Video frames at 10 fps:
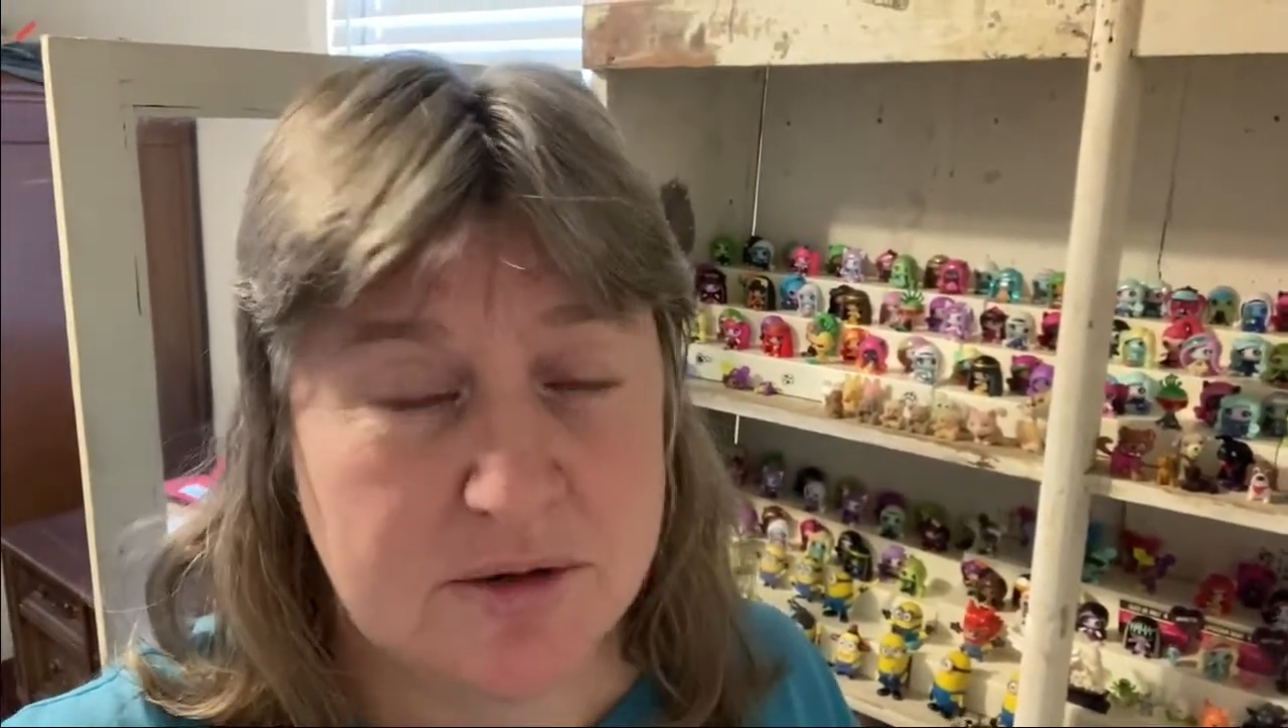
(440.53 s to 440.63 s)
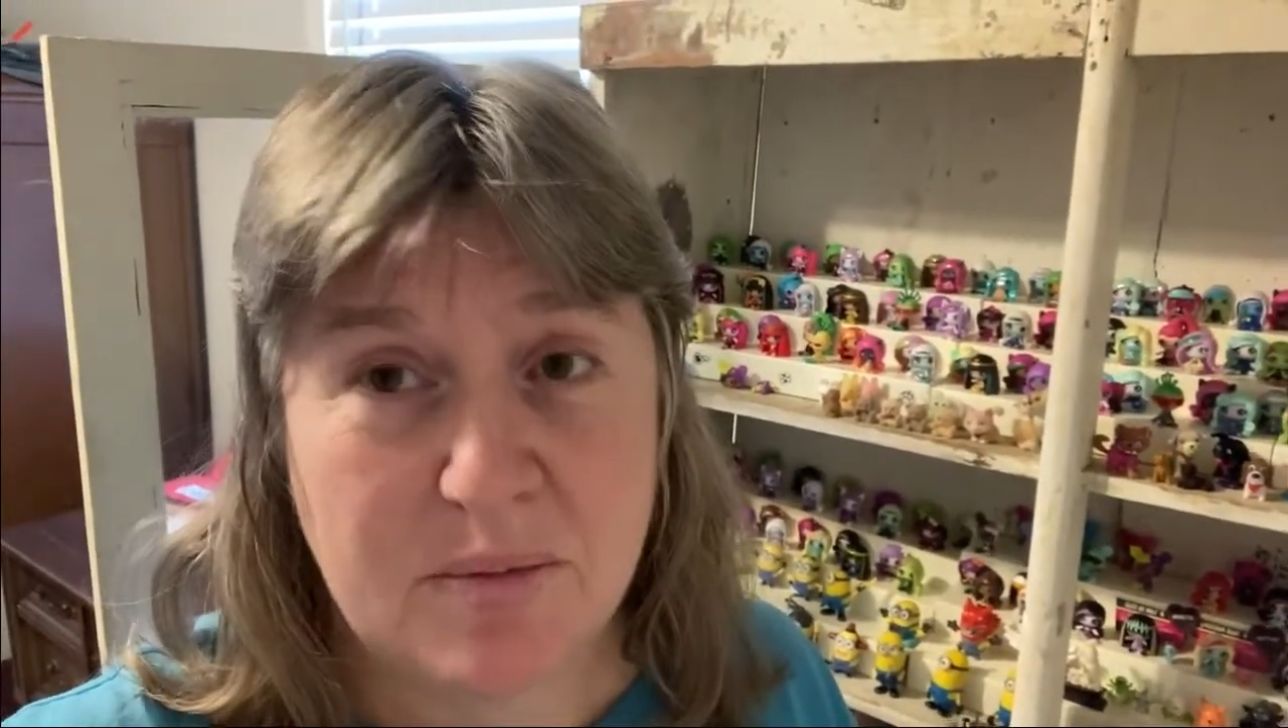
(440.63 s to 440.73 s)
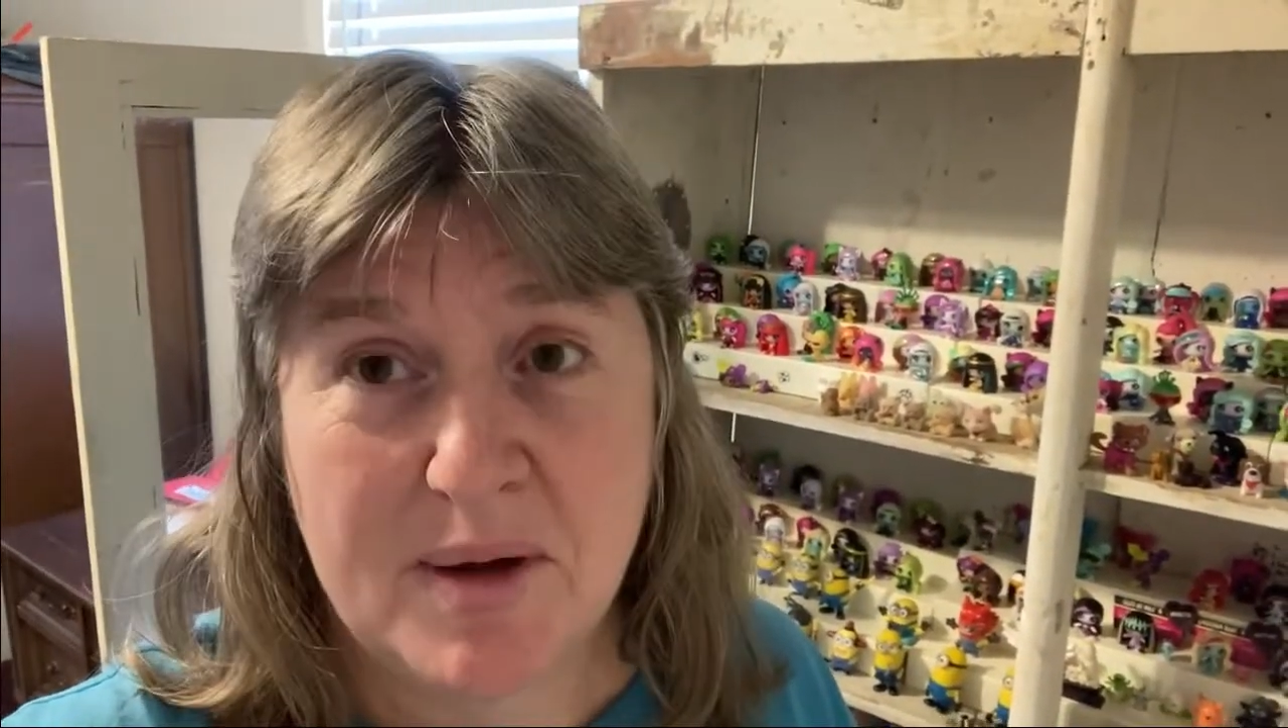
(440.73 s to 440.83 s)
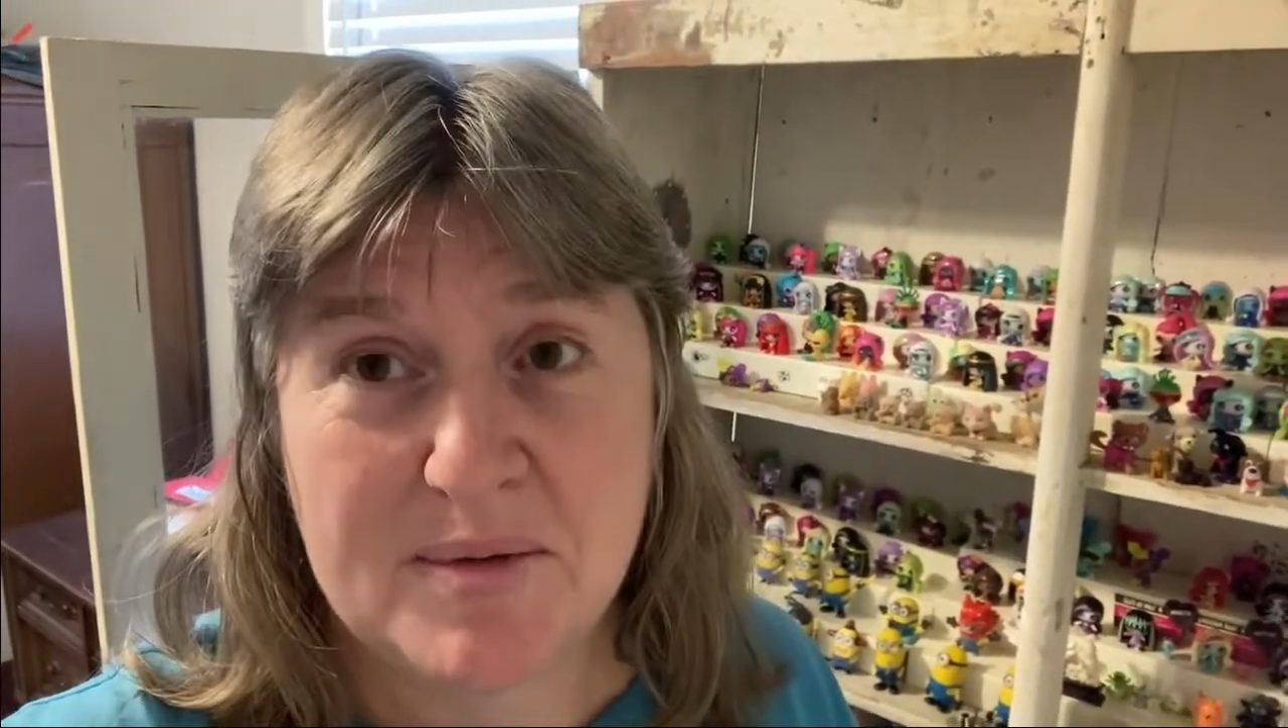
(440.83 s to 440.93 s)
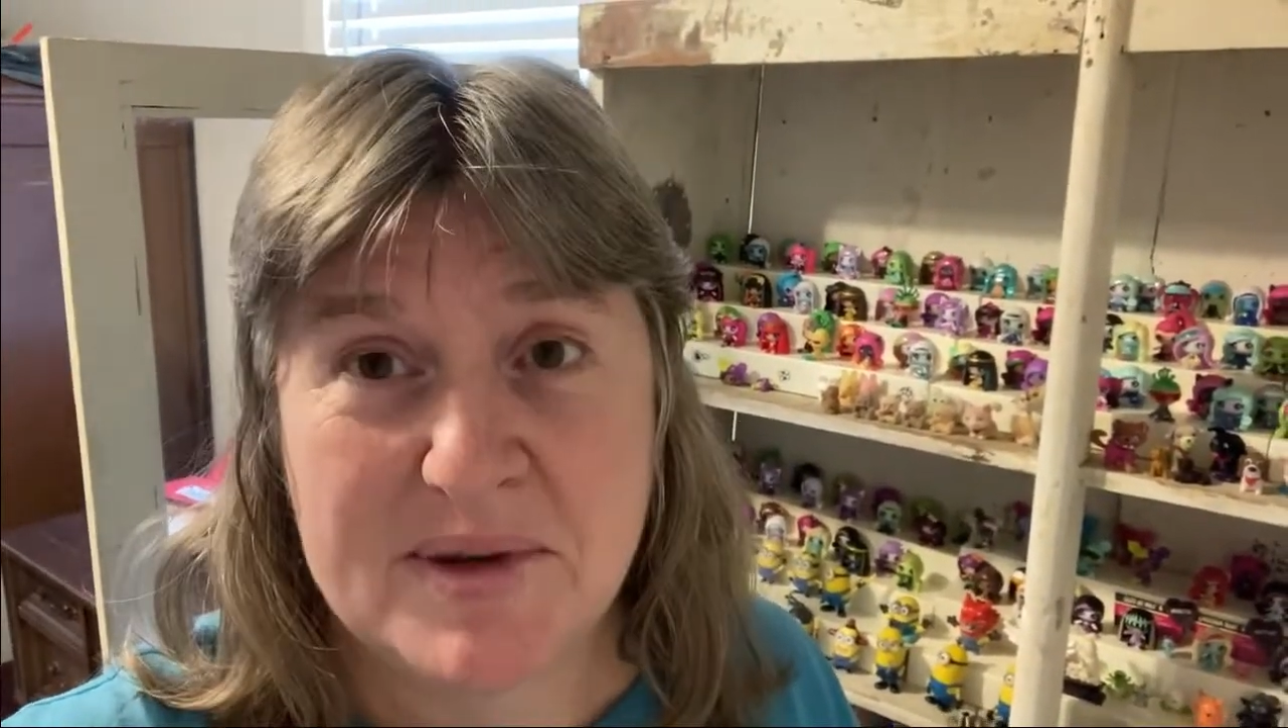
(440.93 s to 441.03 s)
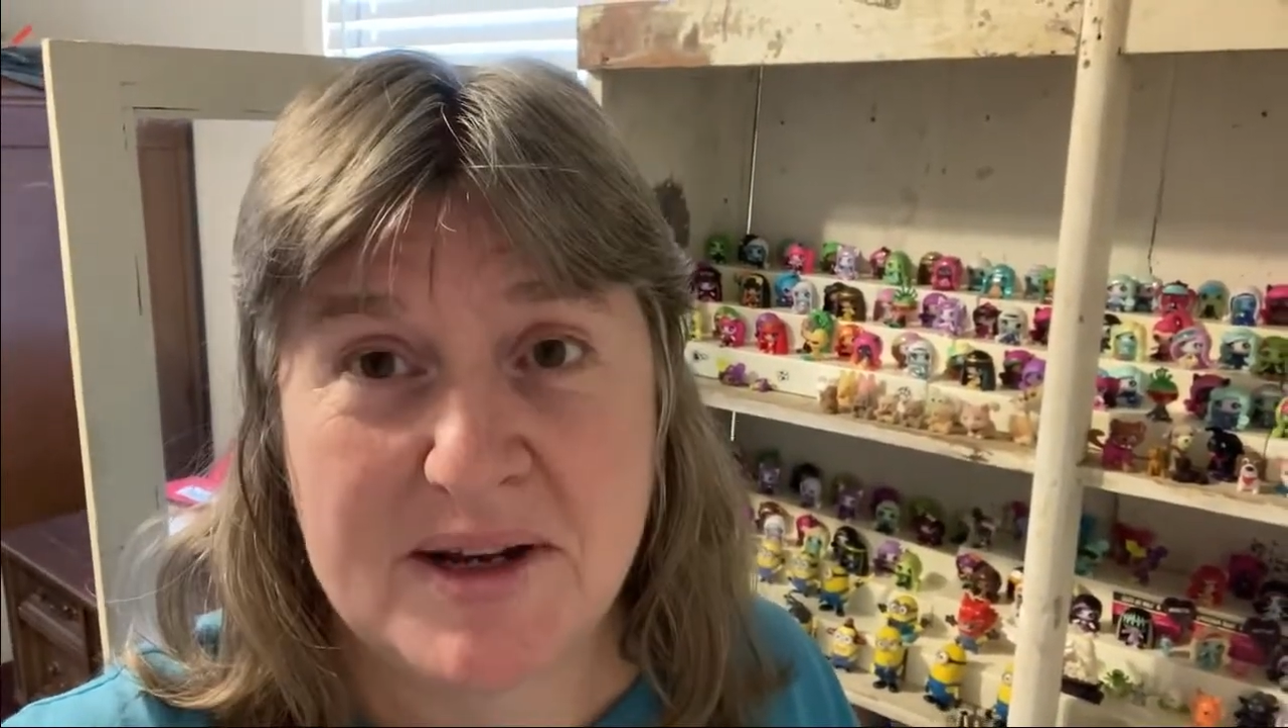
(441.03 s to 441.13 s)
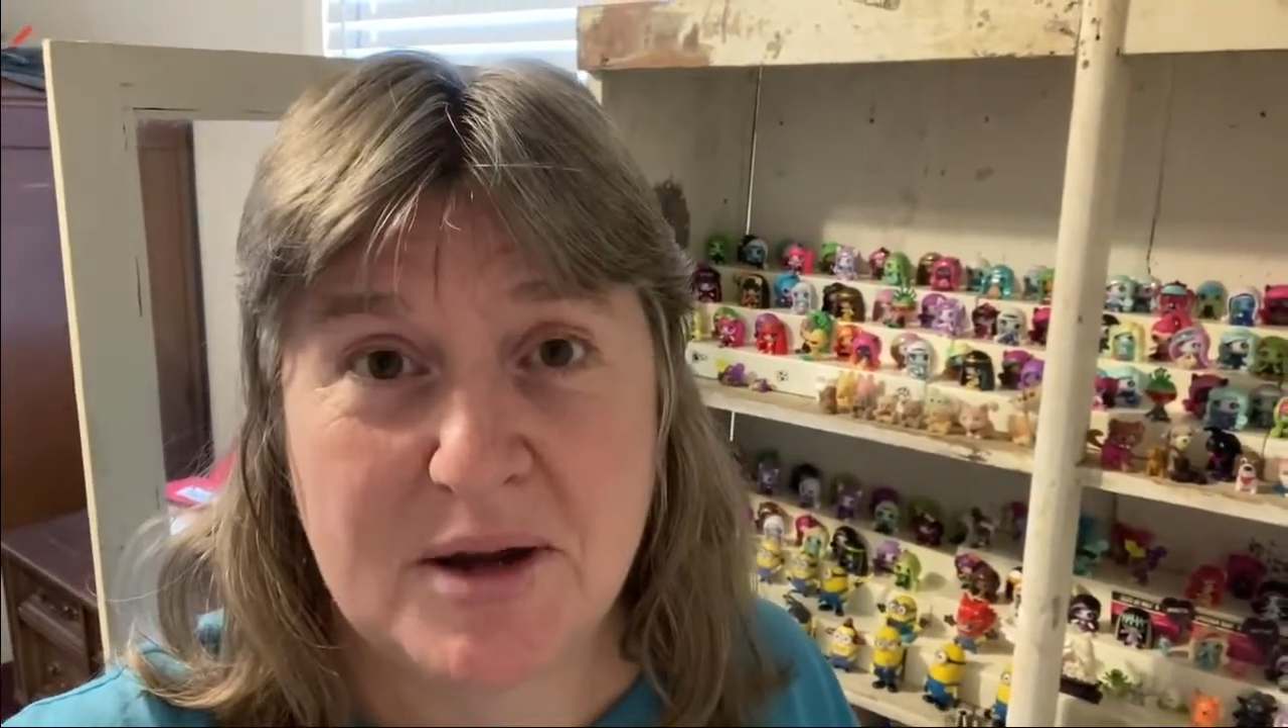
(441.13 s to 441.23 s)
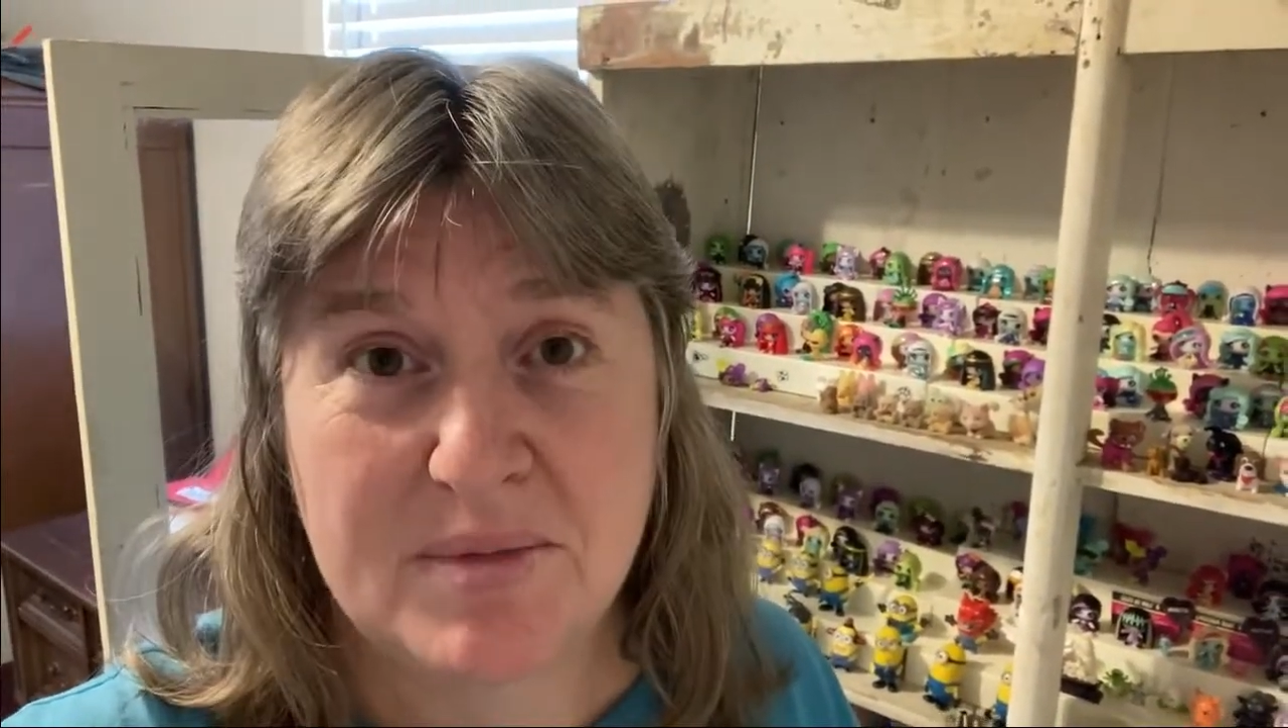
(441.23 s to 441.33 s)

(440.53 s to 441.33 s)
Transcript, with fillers: pop them in down